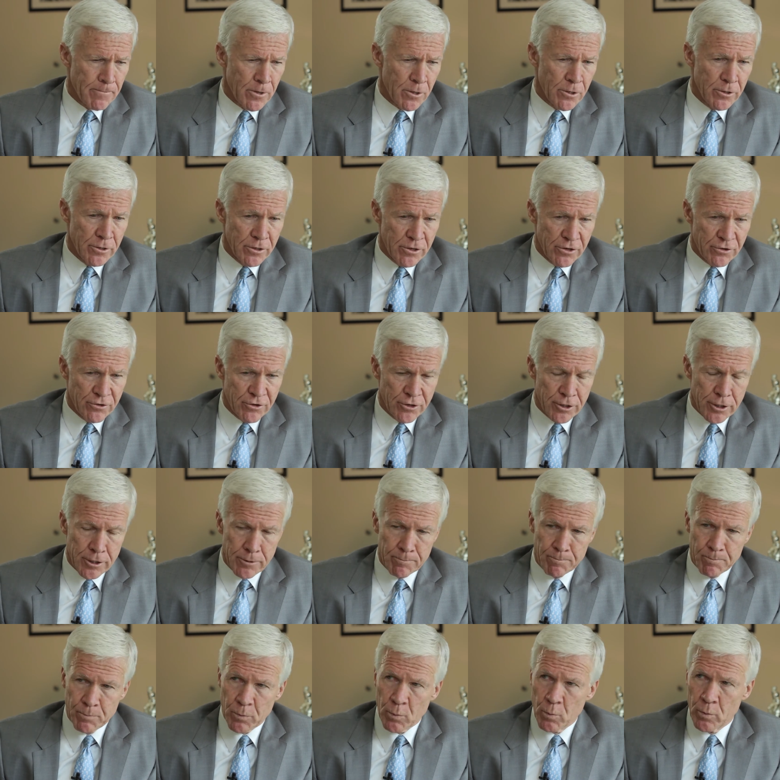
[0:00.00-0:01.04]

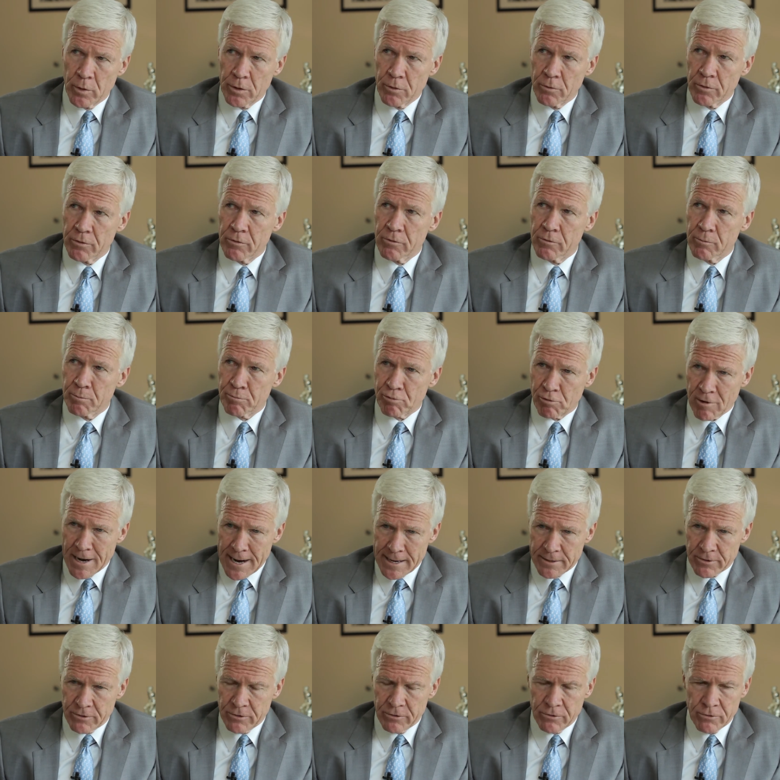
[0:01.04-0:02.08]
conditioning, whether it's
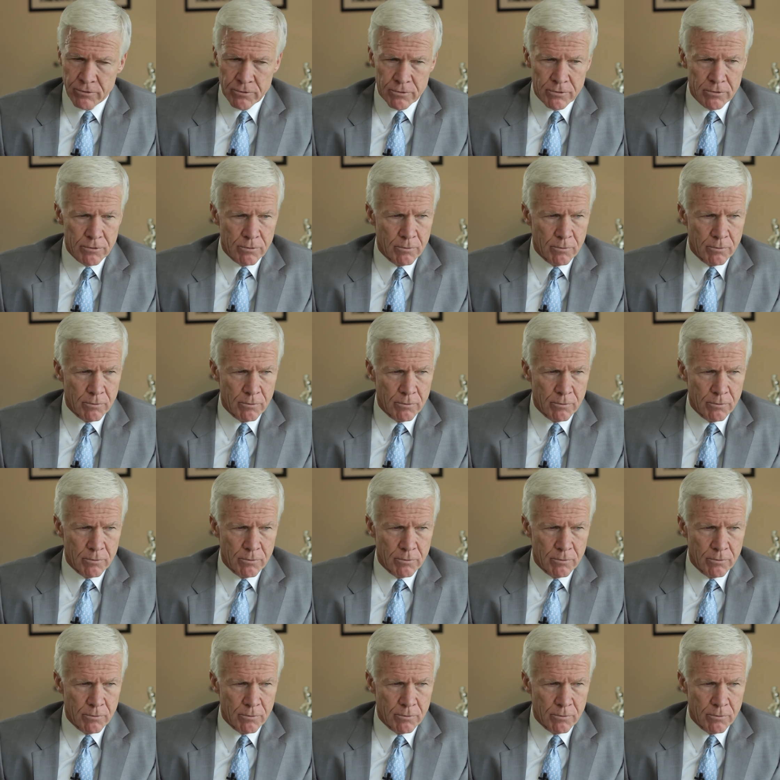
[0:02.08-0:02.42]
practice,